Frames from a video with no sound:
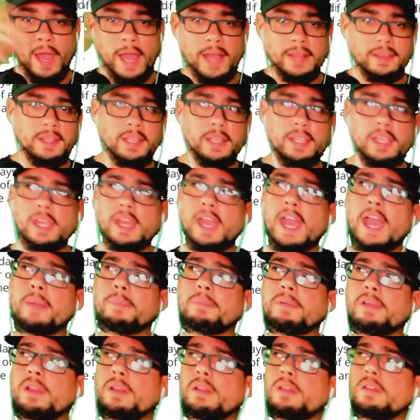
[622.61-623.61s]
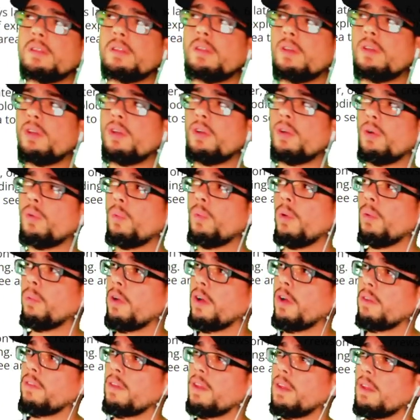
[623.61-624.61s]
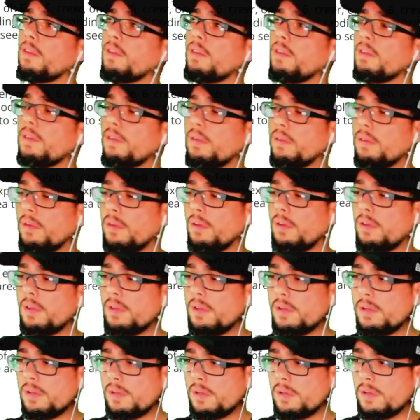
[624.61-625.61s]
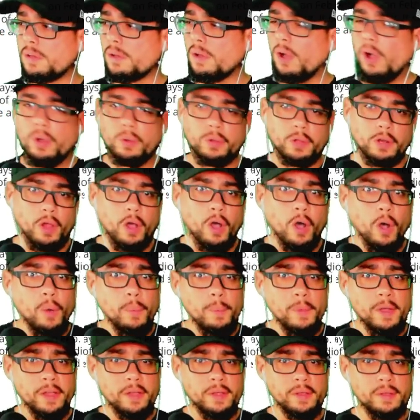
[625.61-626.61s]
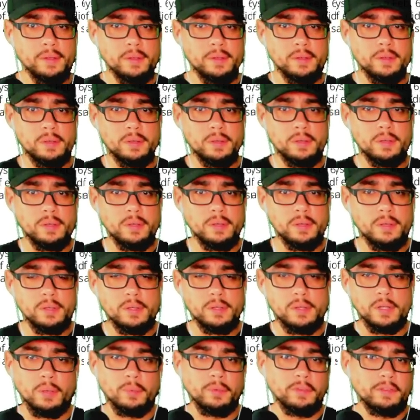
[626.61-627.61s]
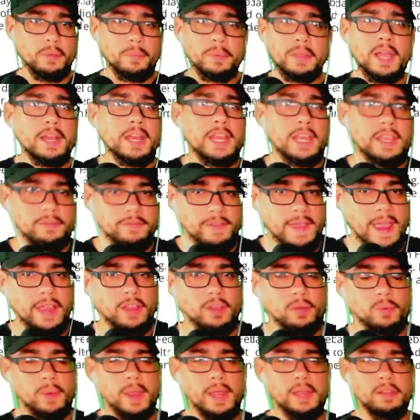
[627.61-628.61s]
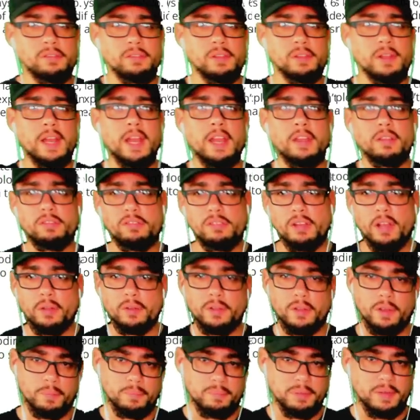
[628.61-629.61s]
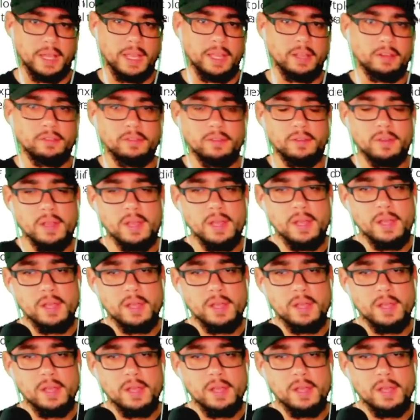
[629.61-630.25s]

I think it happened. What was it? Oklahoma? There was some kind of evacuation and shelter in place.